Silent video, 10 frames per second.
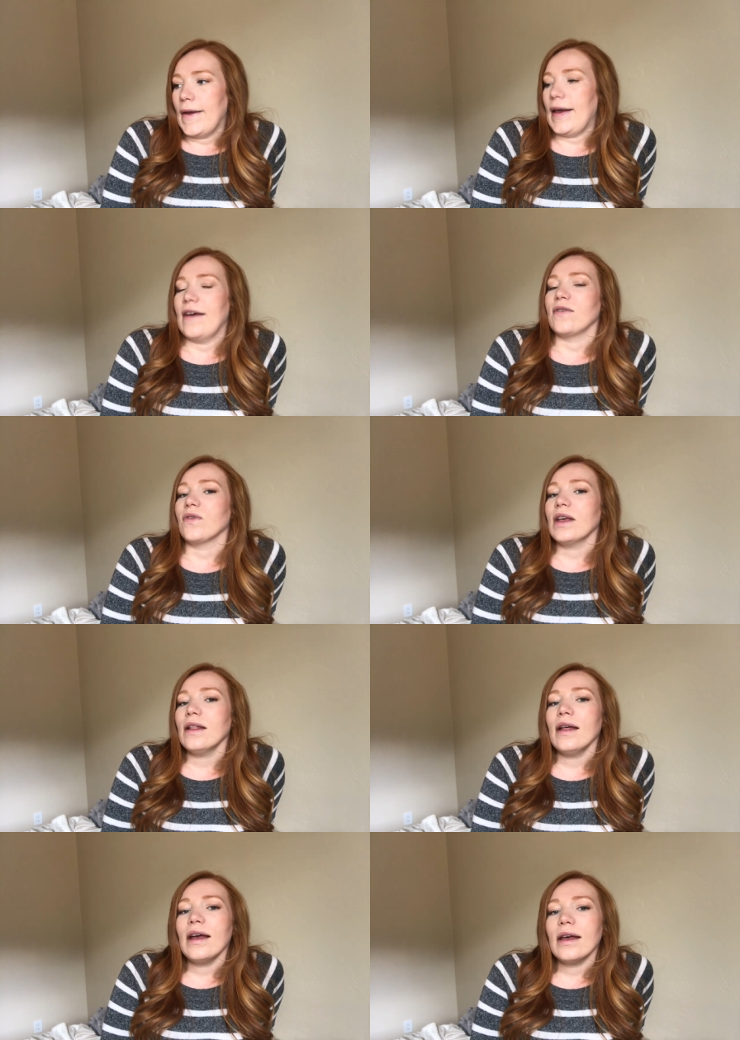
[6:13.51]
I
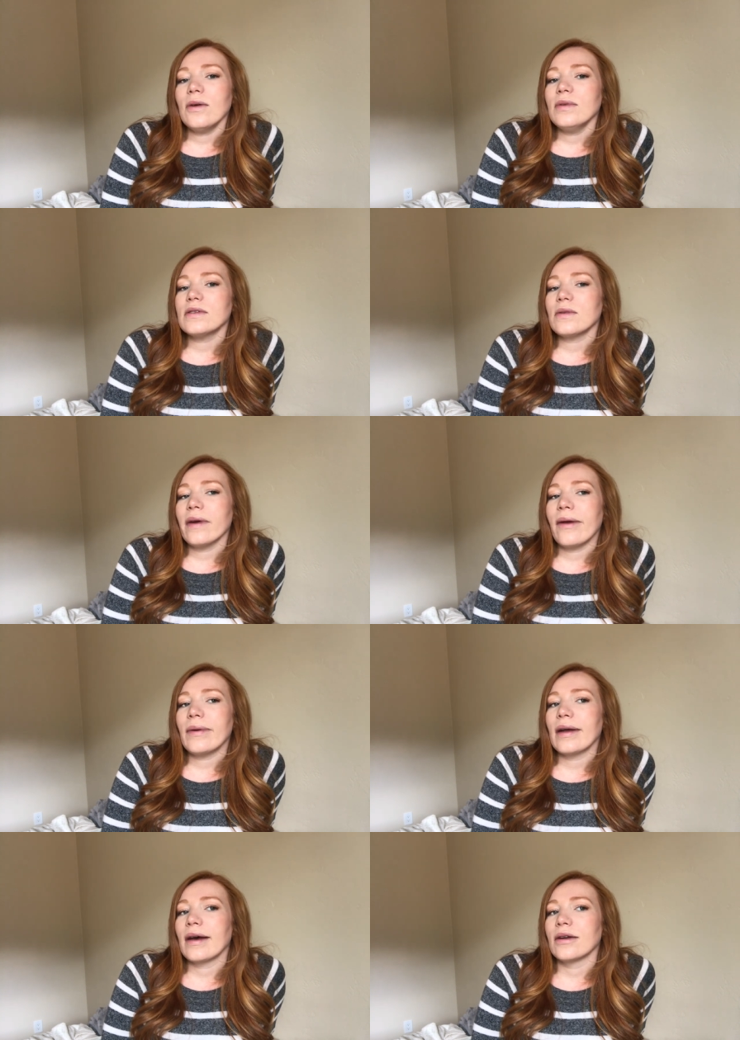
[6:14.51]
feel like it was
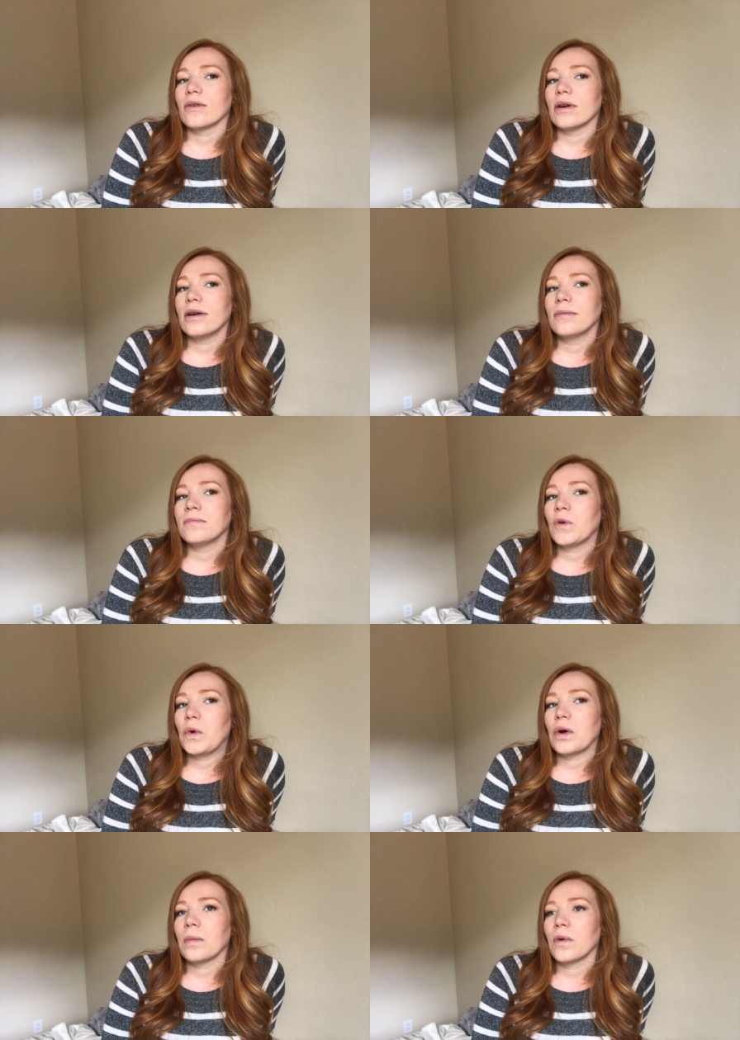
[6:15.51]
around a hundred
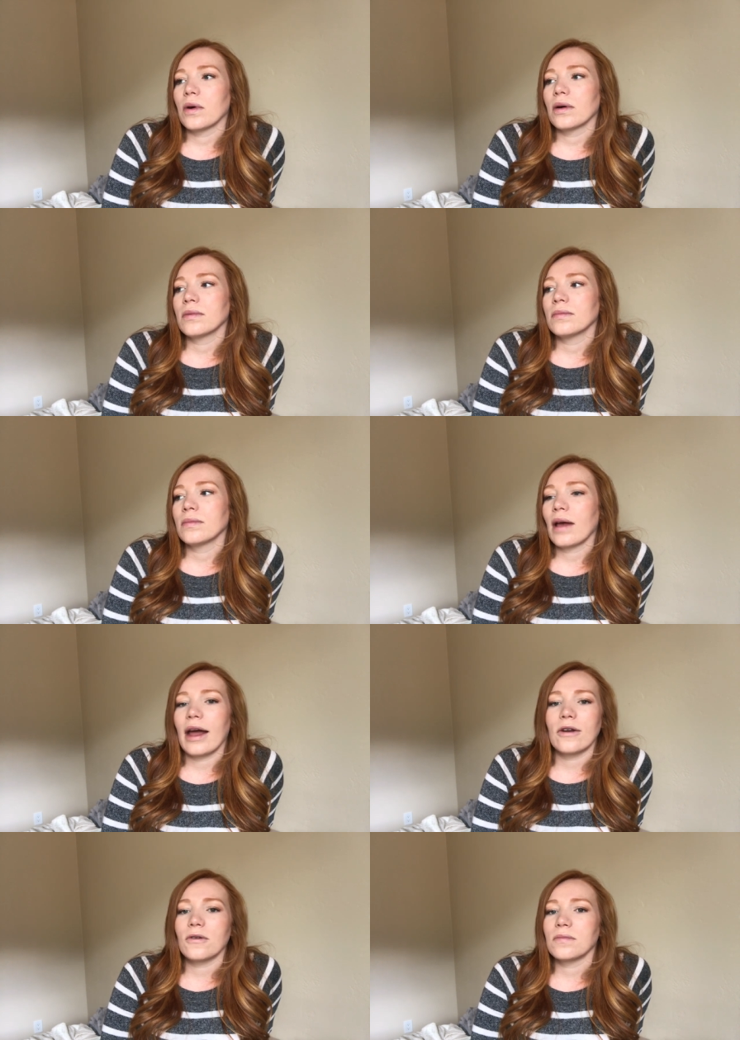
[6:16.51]
or more.
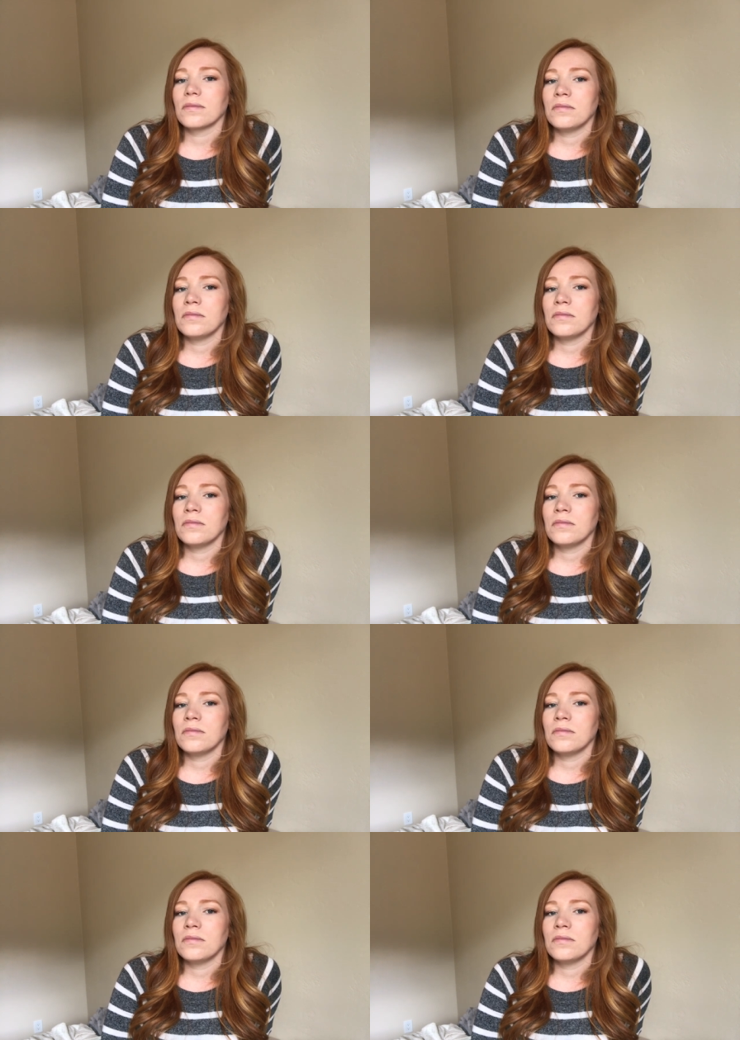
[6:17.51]
I don't,